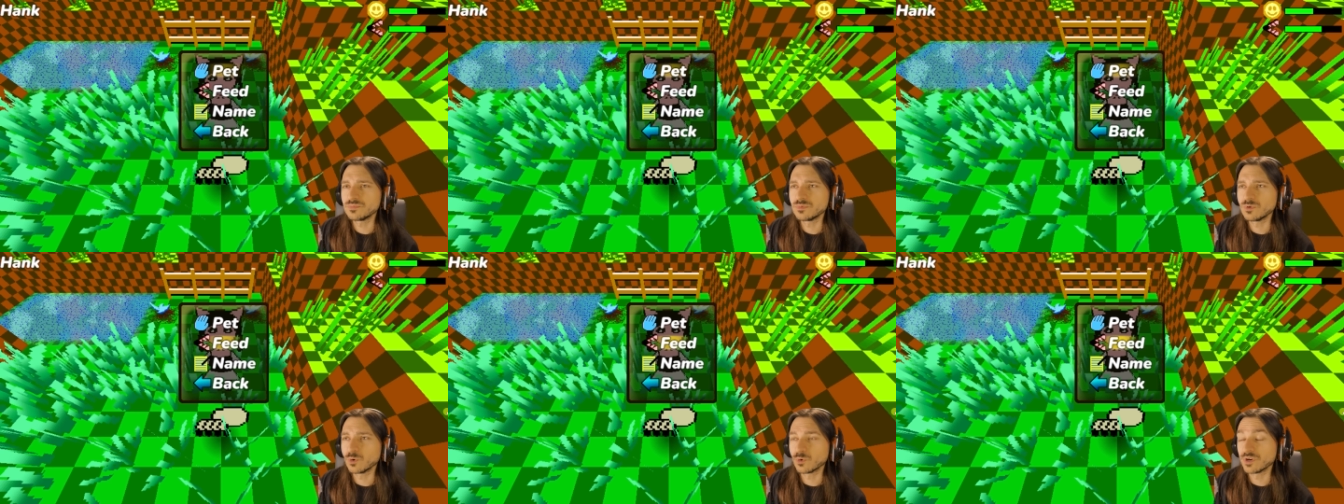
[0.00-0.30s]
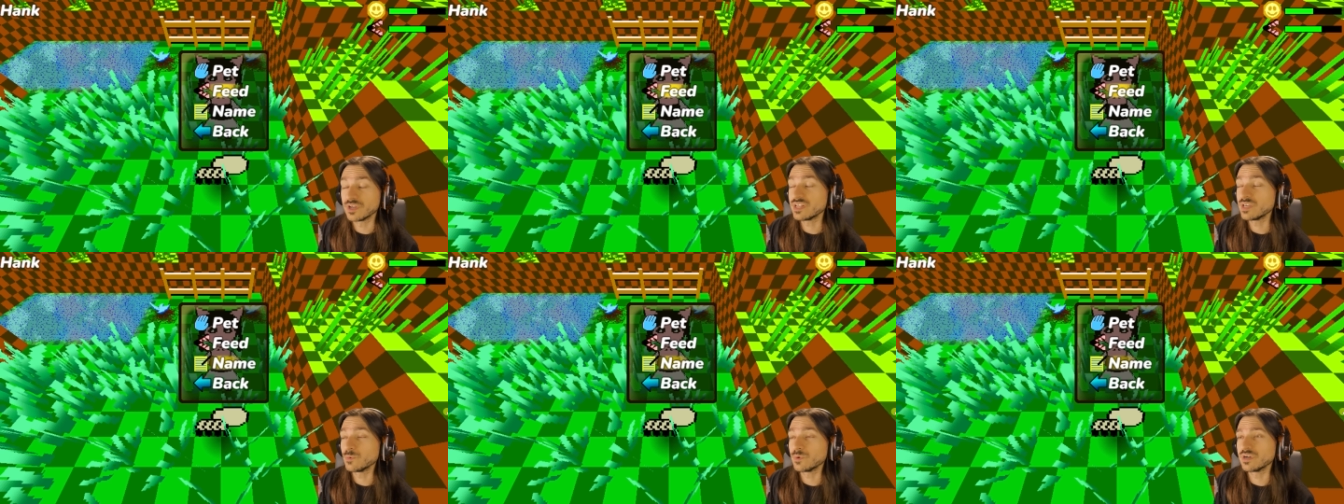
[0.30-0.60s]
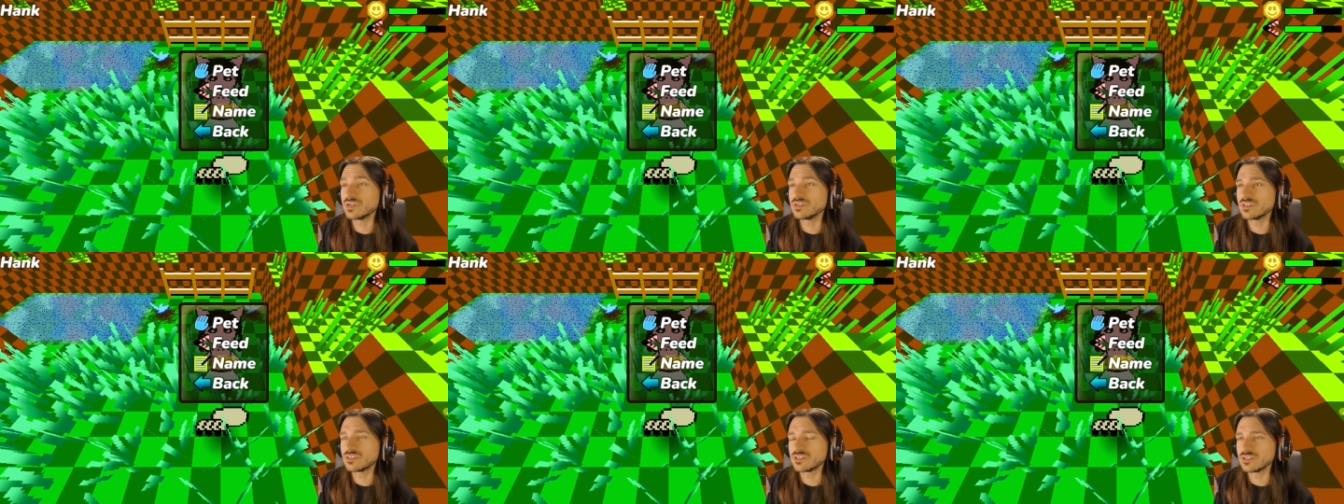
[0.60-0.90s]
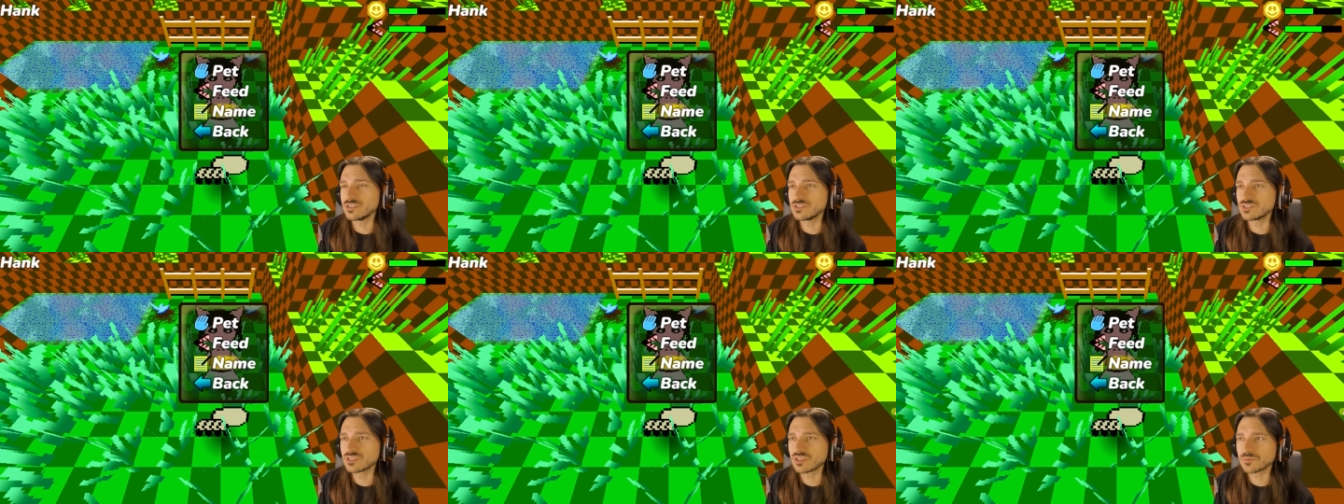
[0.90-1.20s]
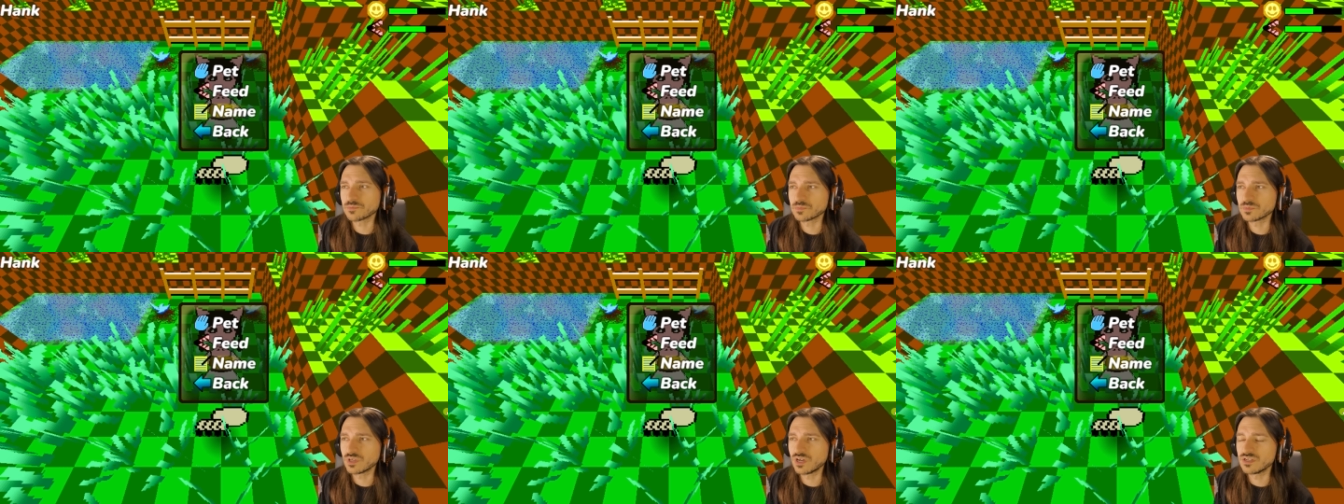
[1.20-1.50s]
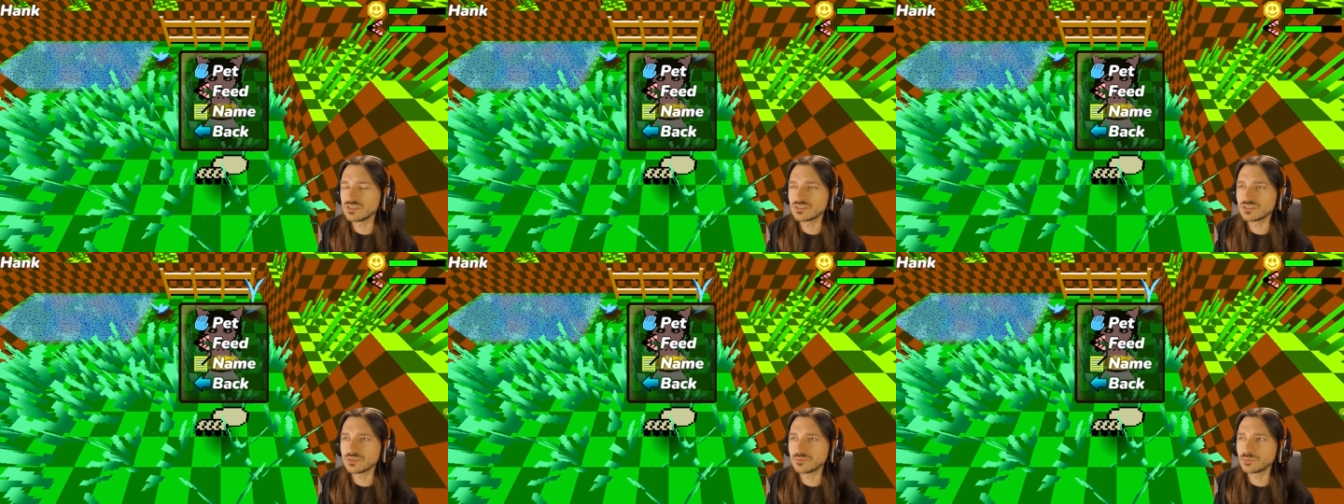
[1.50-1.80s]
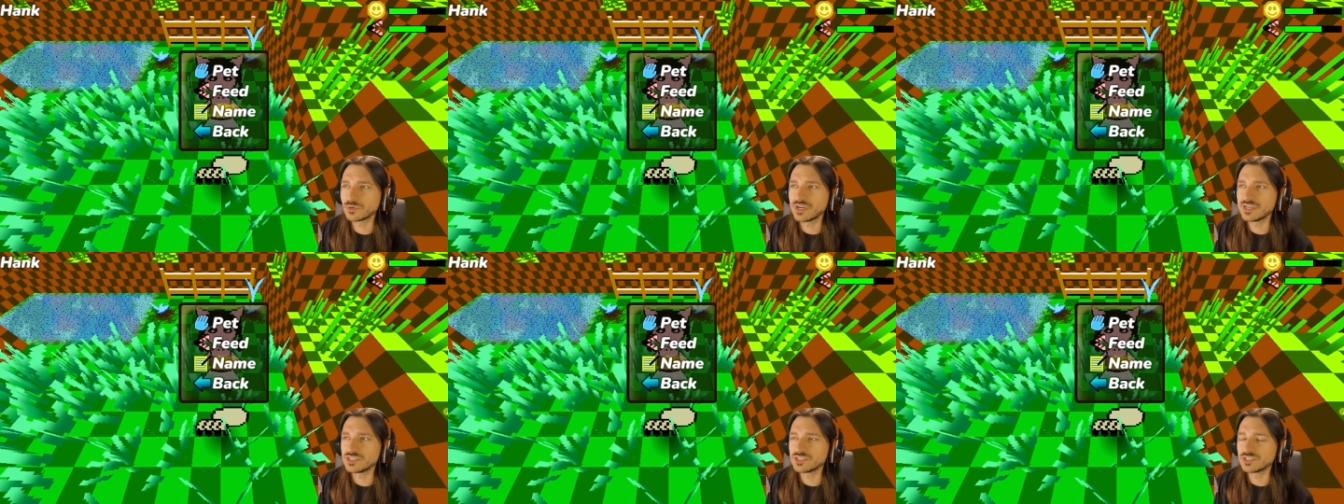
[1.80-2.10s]
or anywhere that there's constant
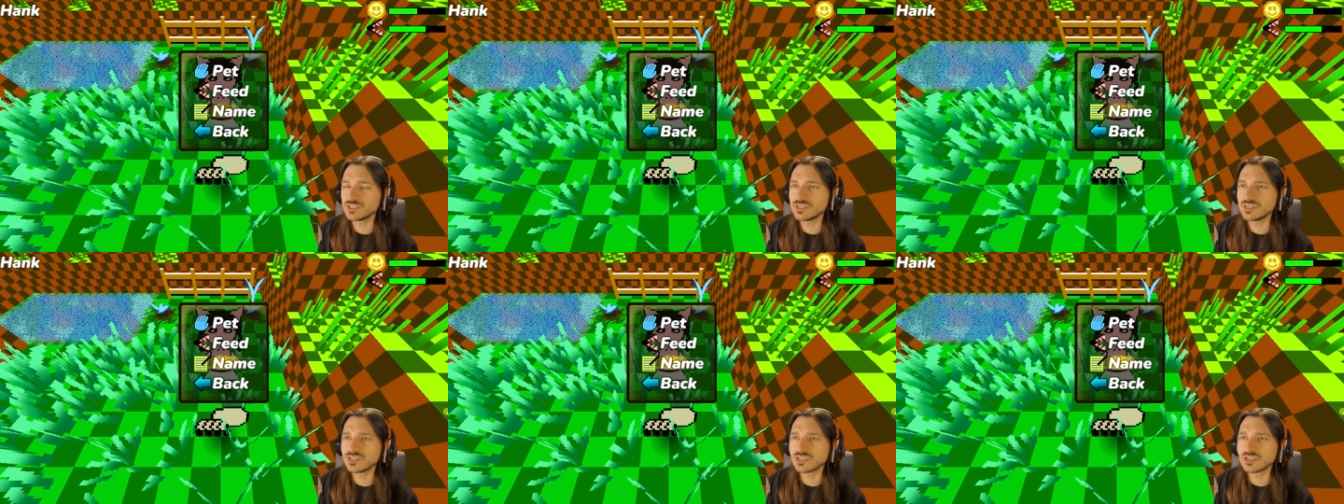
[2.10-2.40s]
pressure and